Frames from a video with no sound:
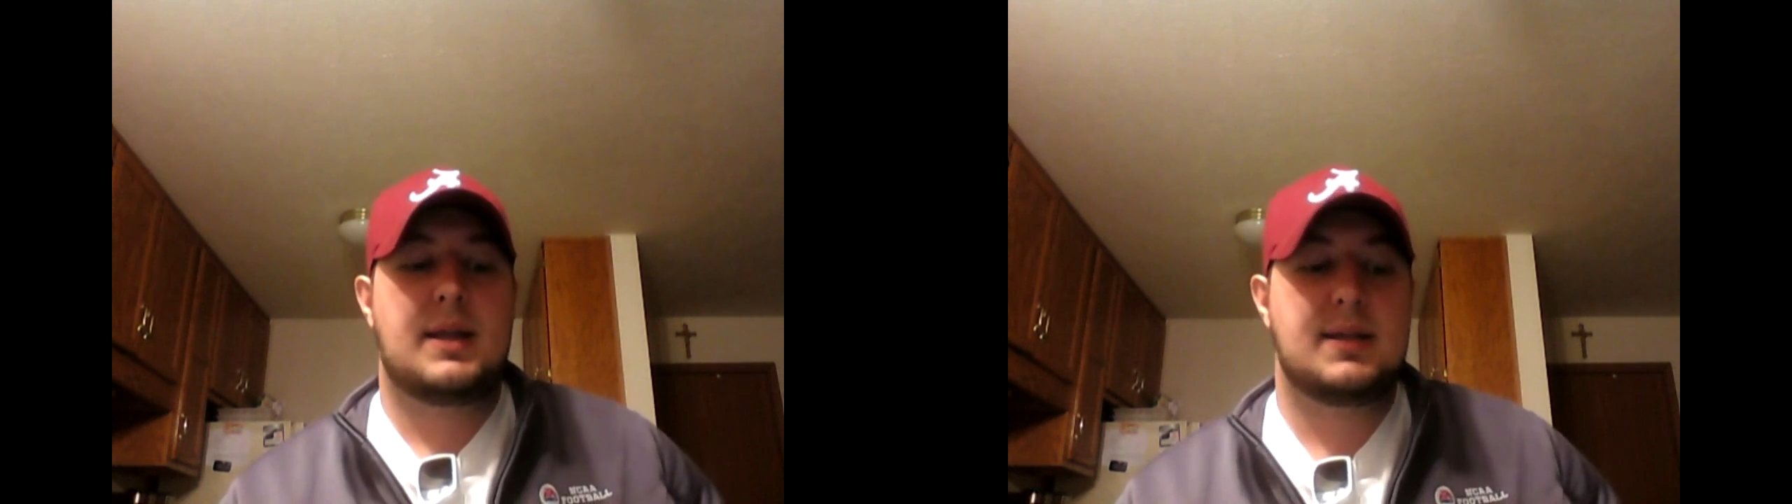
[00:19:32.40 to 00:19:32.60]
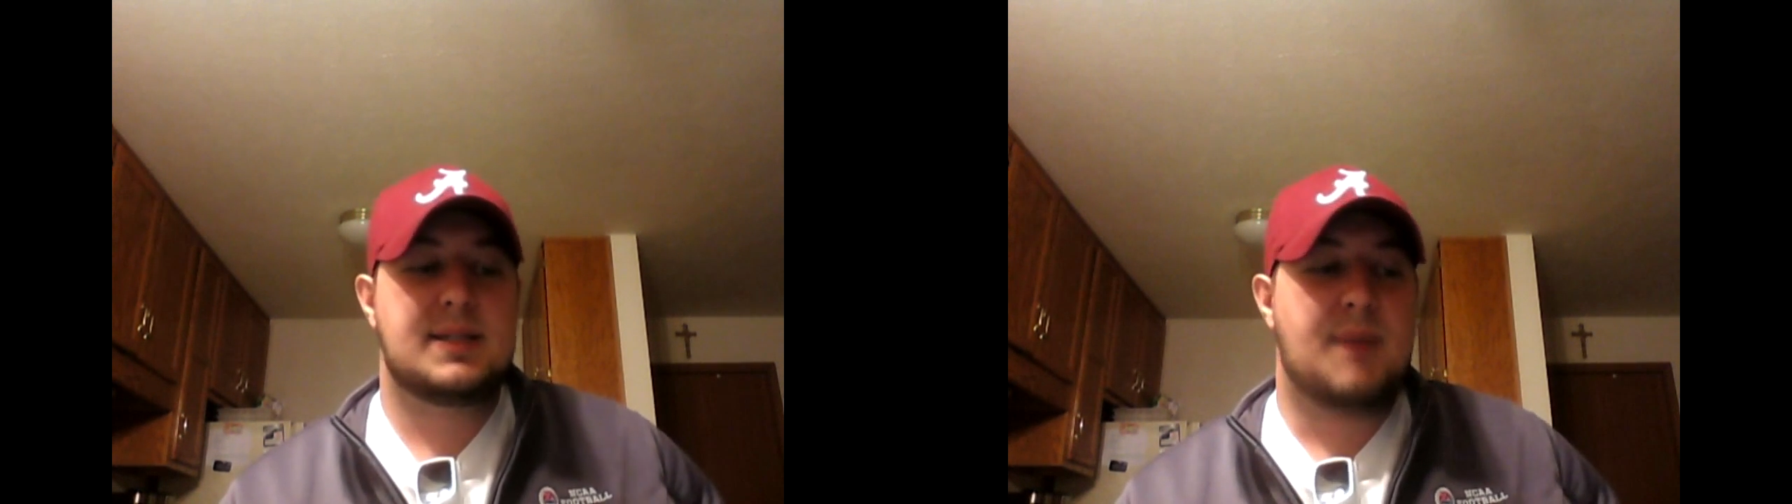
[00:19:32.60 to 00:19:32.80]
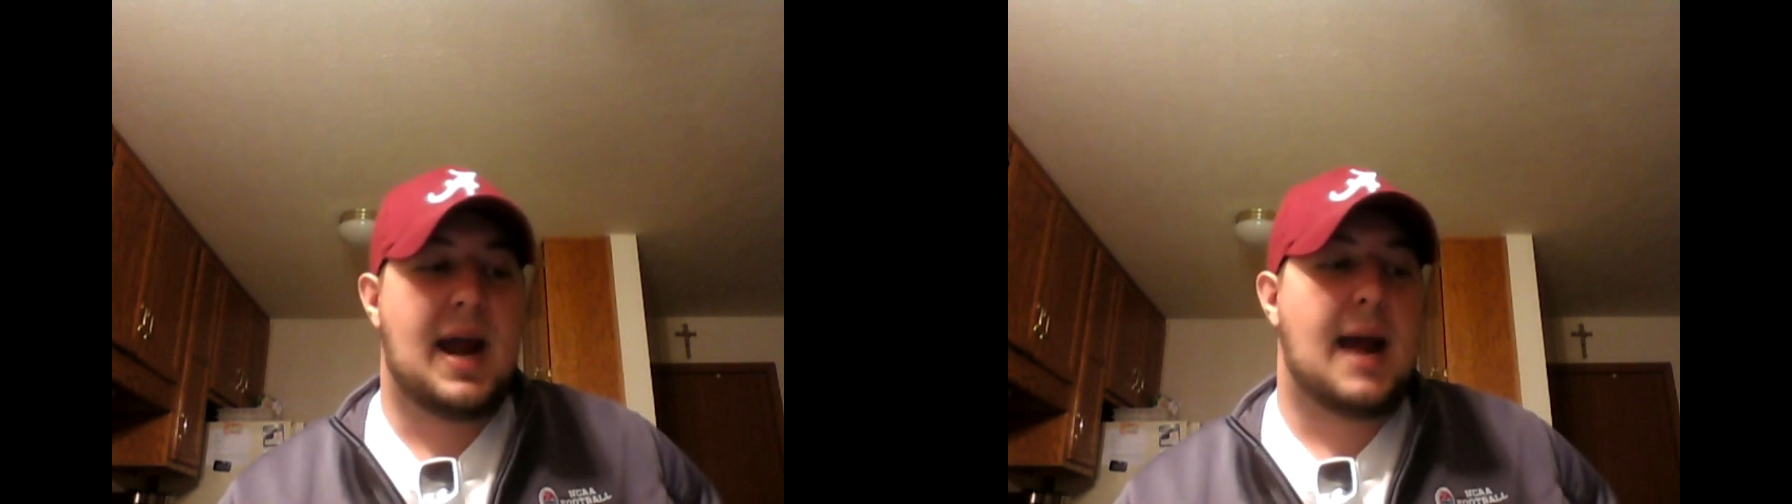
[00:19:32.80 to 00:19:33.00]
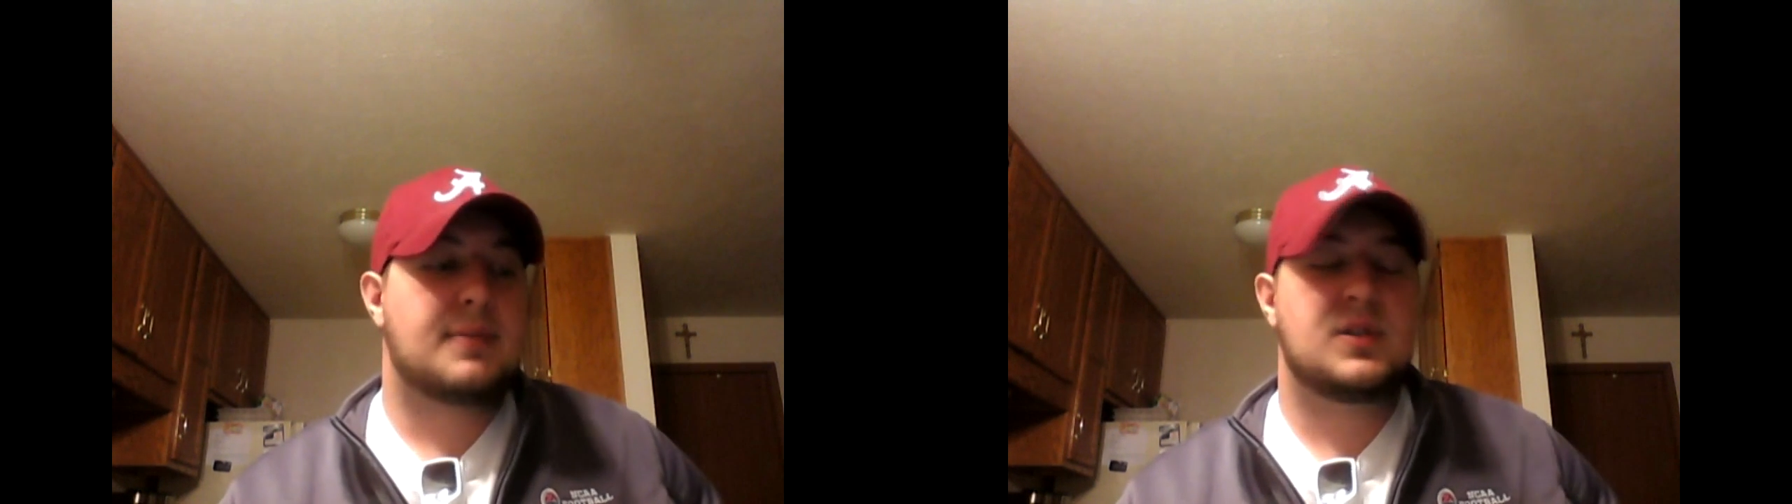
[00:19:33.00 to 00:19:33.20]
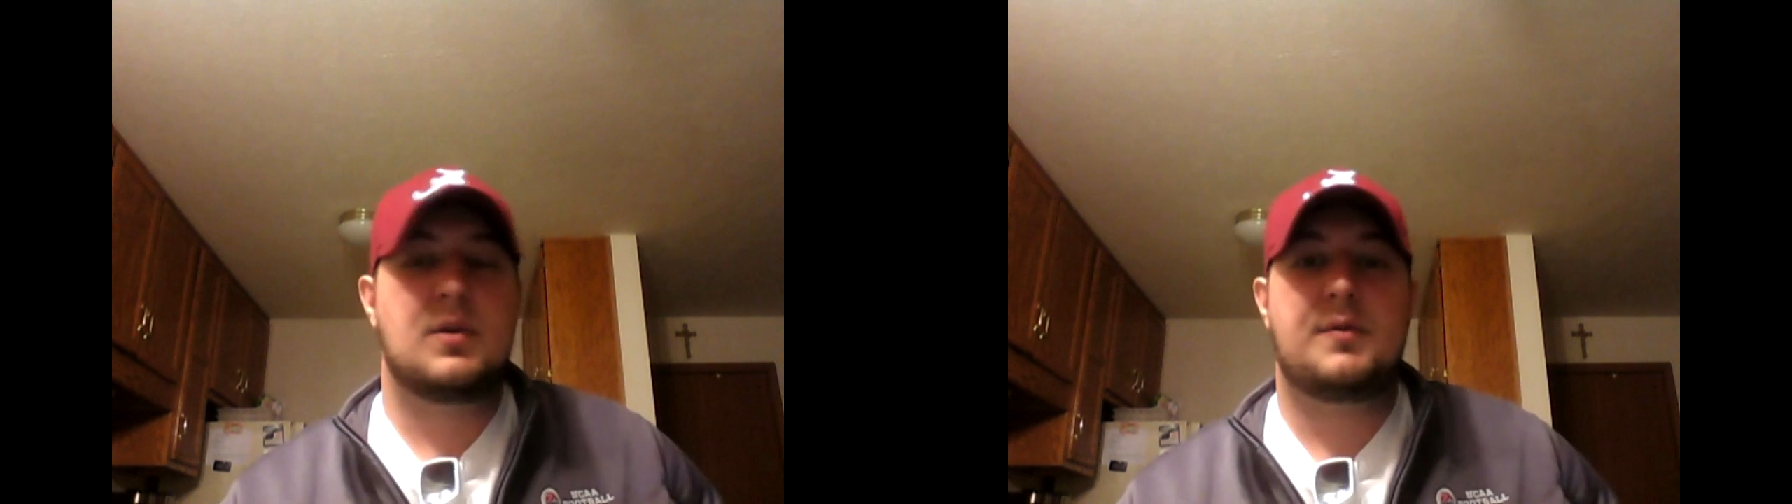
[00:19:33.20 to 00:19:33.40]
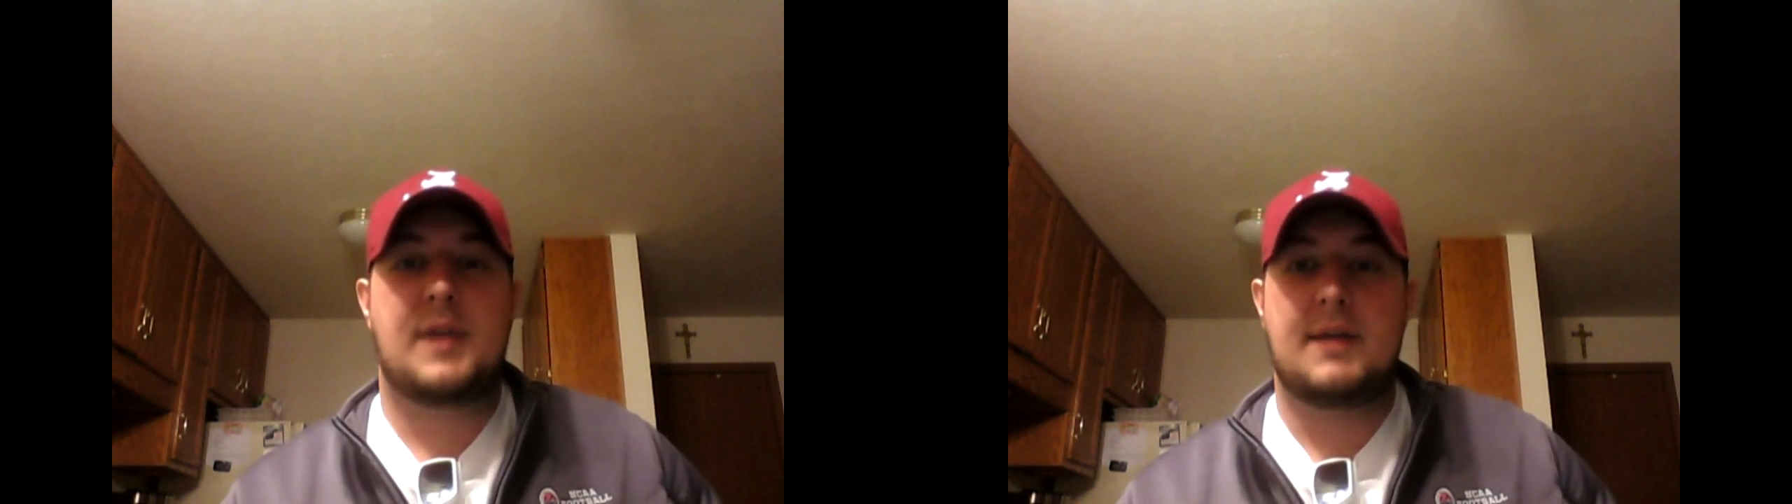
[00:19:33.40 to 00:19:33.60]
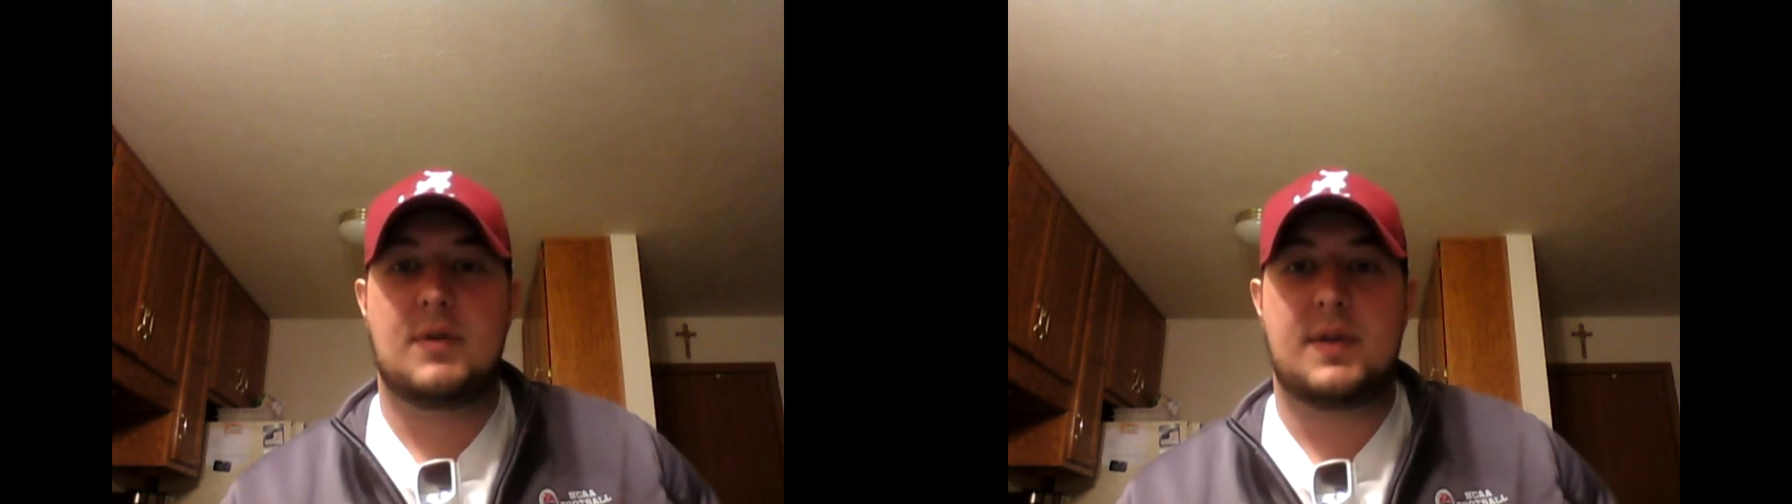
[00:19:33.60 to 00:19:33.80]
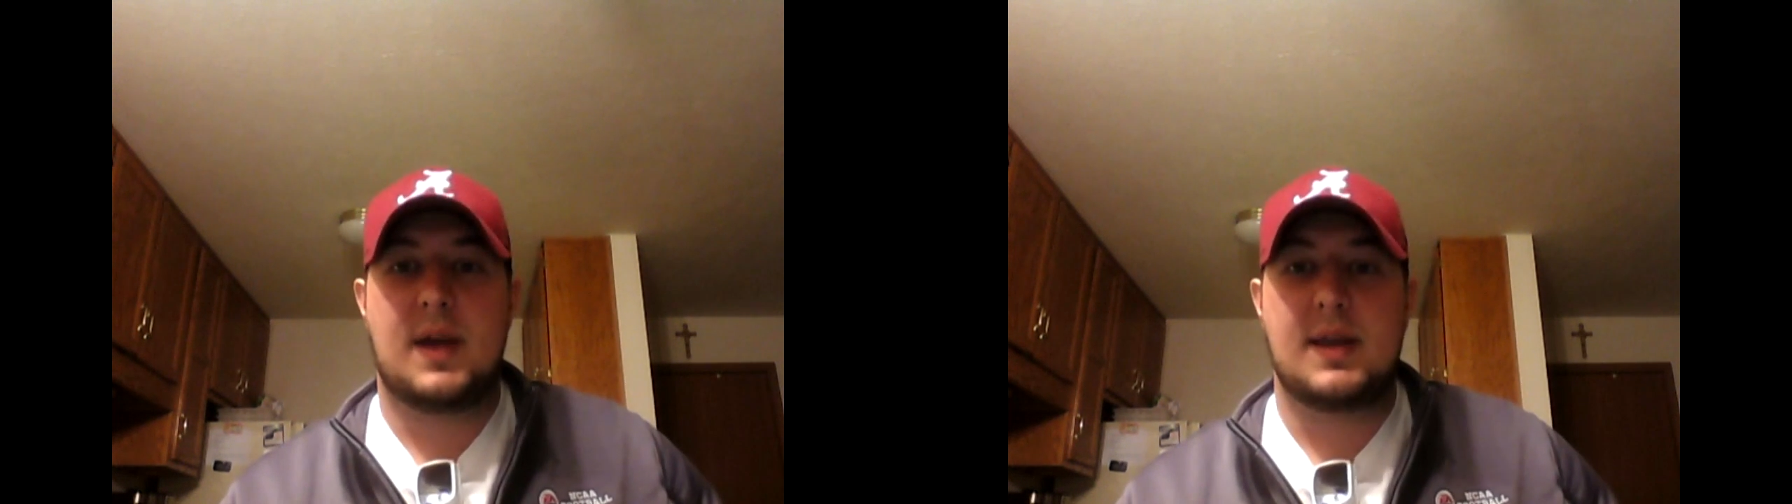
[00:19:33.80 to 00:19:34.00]
this is my absolute
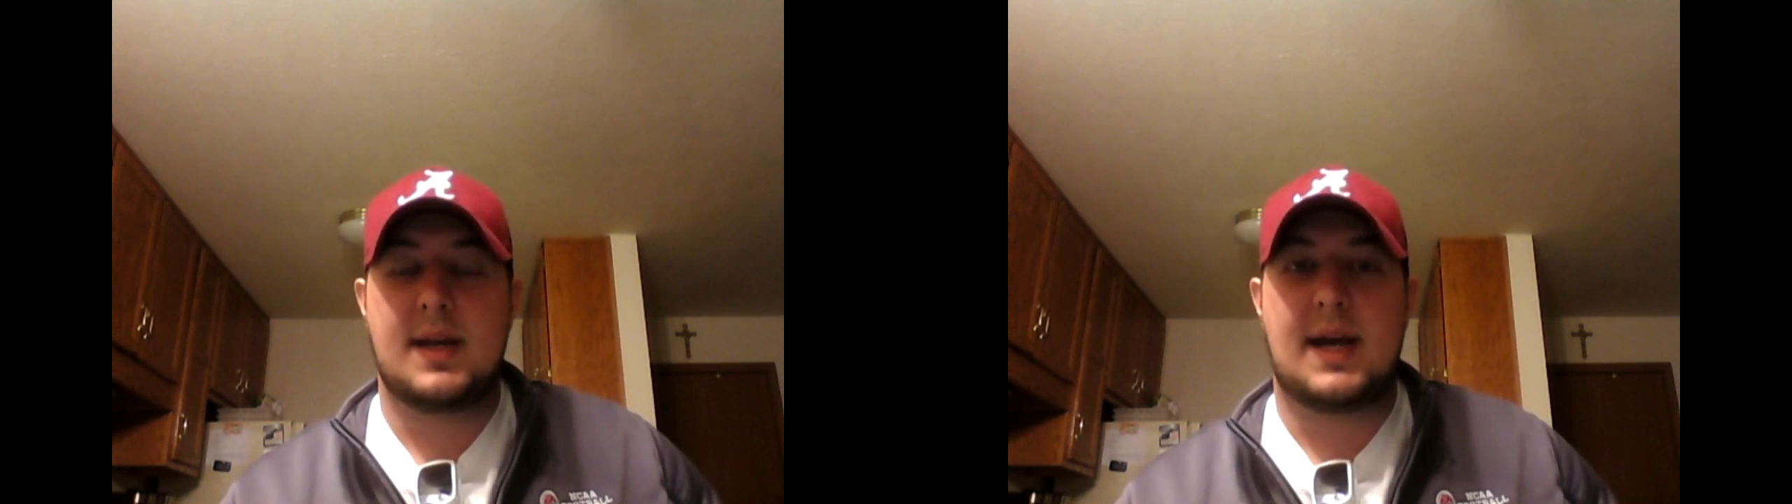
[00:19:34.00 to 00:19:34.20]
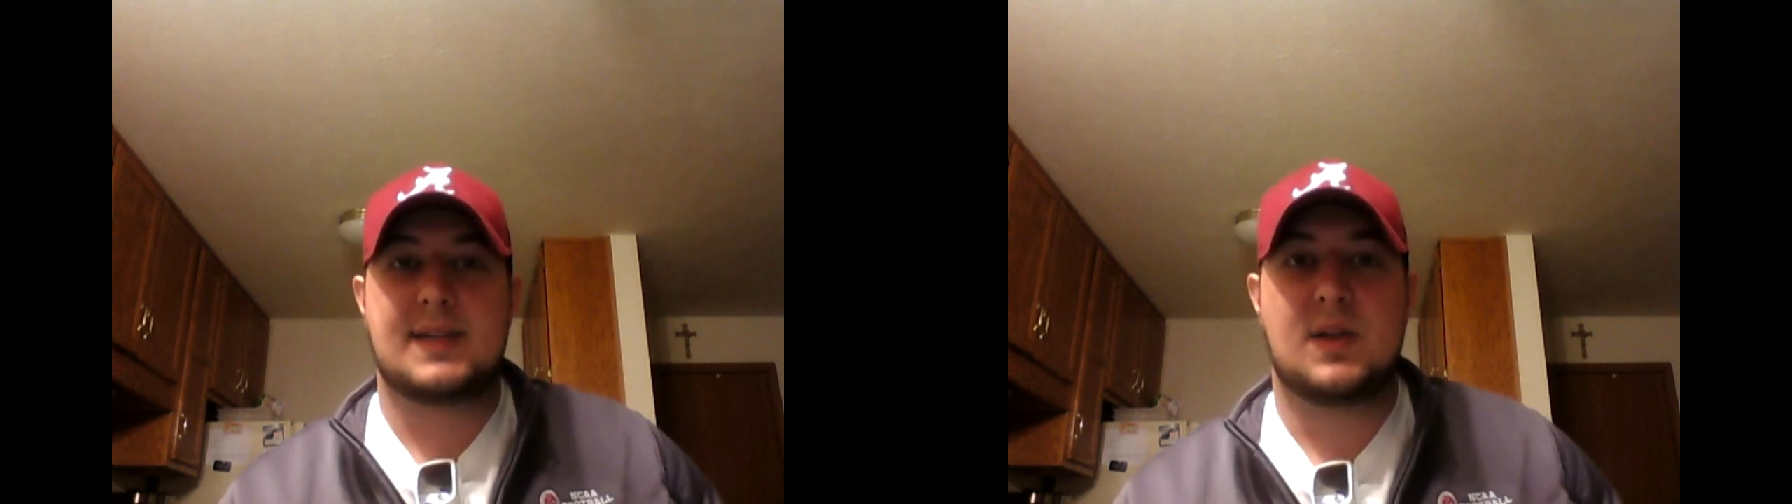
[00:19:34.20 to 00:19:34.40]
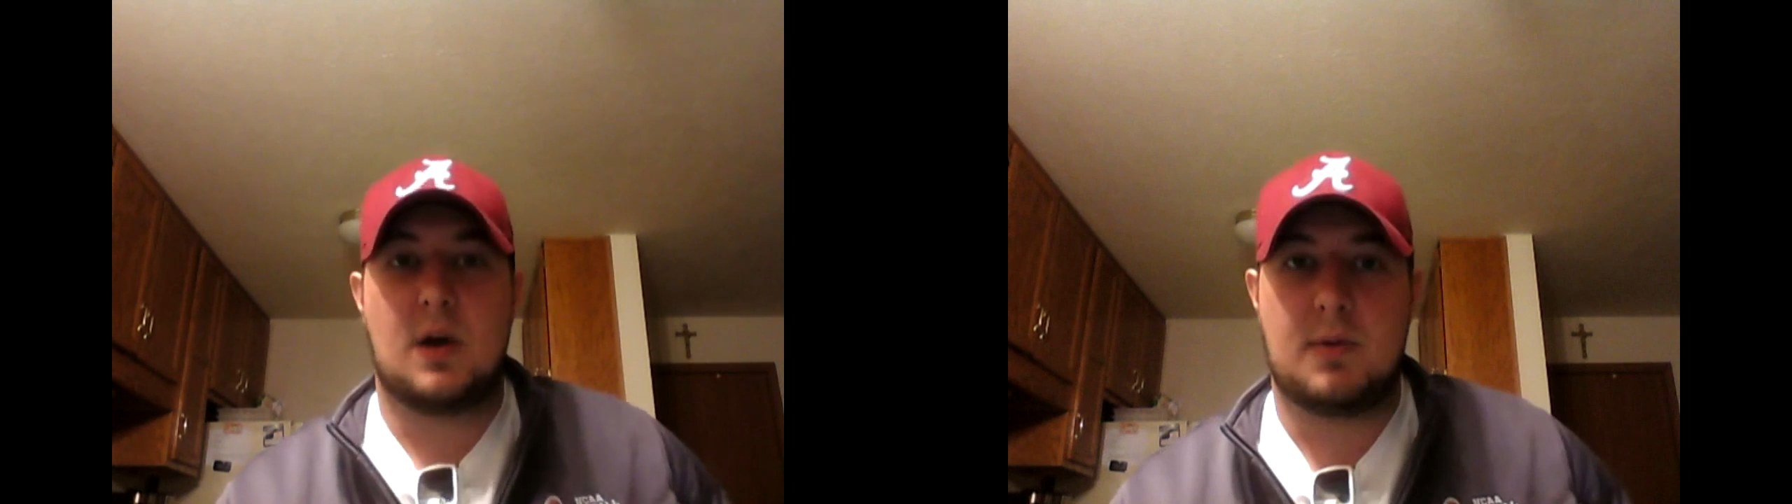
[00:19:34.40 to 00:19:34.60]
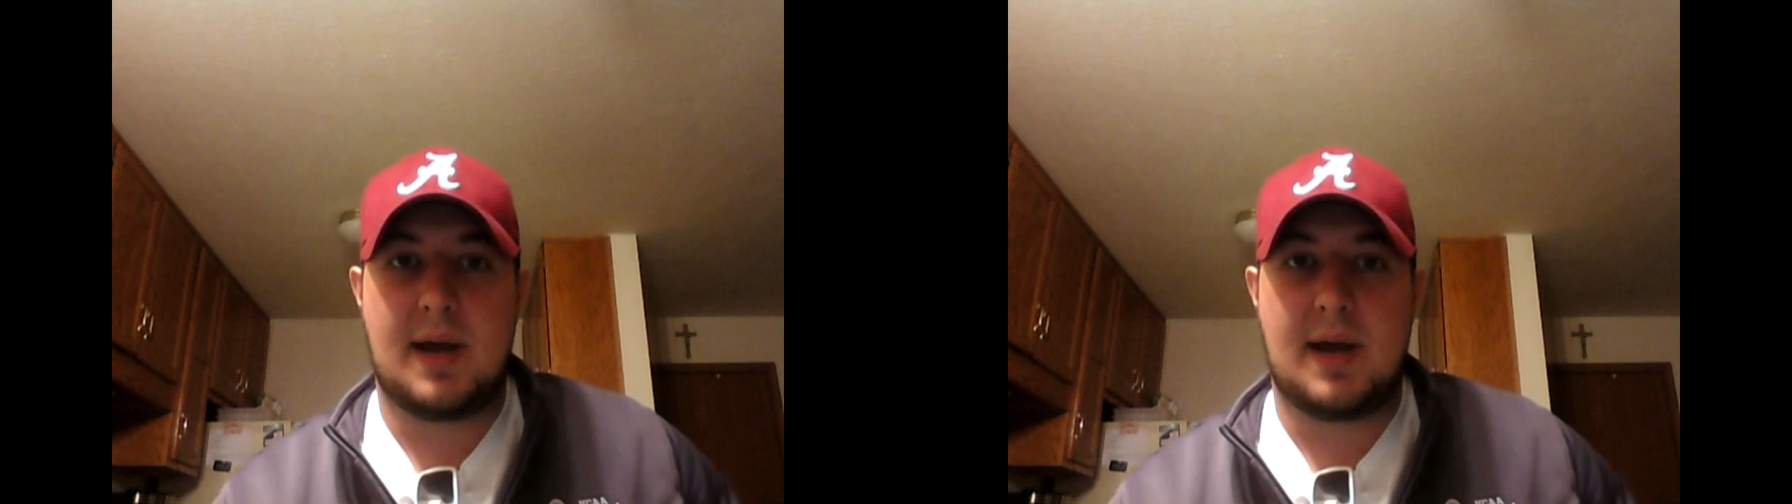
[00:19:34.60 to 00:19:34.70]
favorite thing that I saw